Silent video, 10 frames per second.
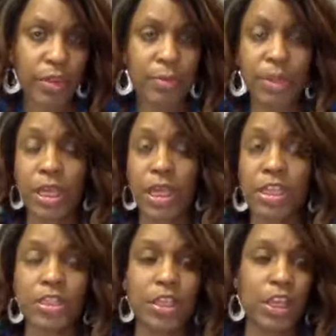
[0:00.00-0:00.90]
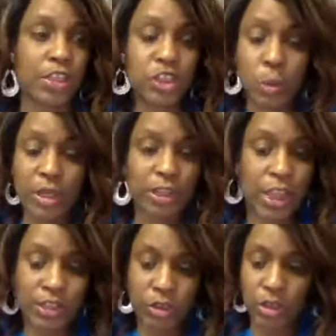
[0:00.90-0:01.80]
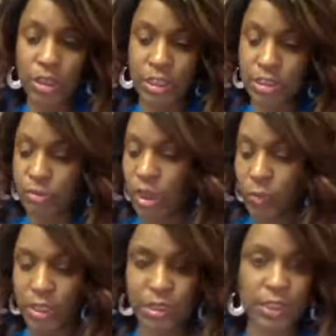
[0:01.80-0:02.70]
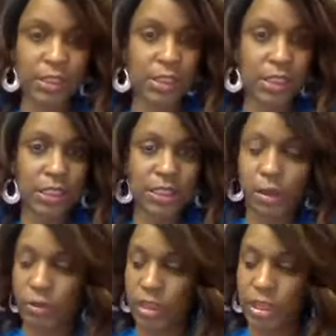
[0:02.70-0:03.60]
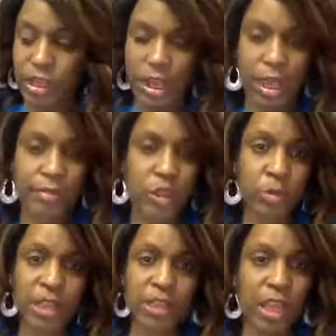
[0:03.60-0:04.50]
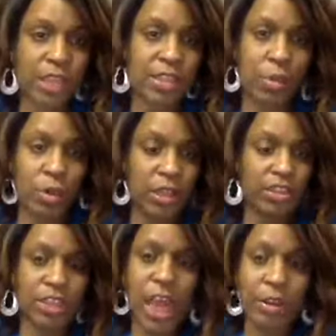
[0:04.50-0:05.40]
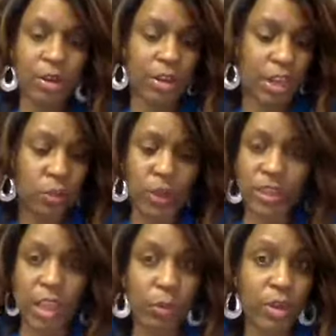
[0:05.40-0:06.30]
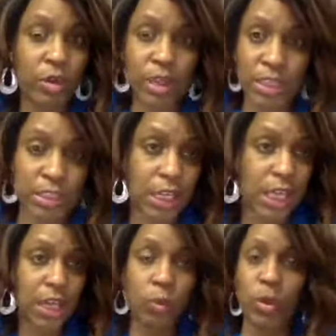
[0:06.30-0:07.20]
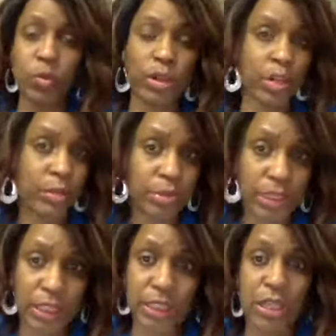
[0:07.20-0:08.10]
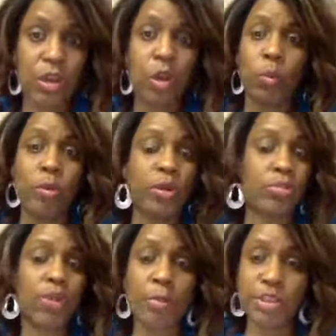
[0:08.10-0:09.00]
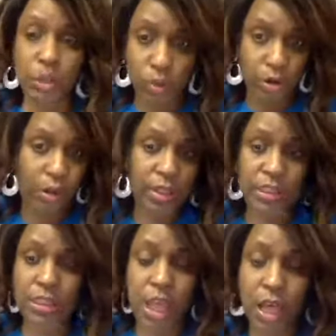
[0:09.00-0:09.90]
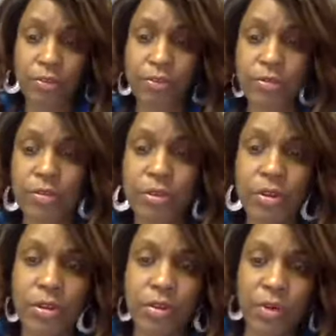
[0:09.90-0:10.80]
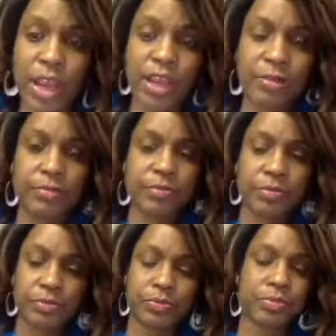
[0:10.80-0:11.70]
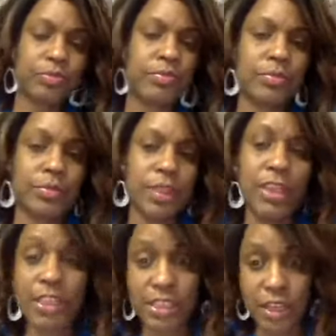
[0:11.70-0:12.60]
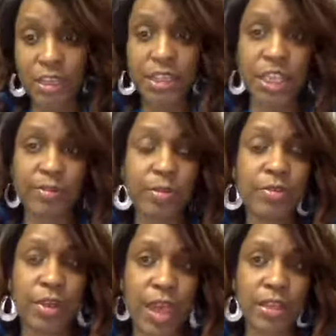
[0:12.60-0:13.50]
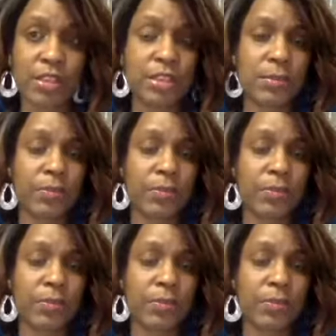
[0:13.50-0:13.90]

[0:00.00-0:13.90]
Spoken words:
because it's so many things on your list, right? We get these lists and we have so many things that we jot on and we think we're going to get done and we want to complete and we want to promise the world all this stuff, right? Yes, Vanessa, give them the facts.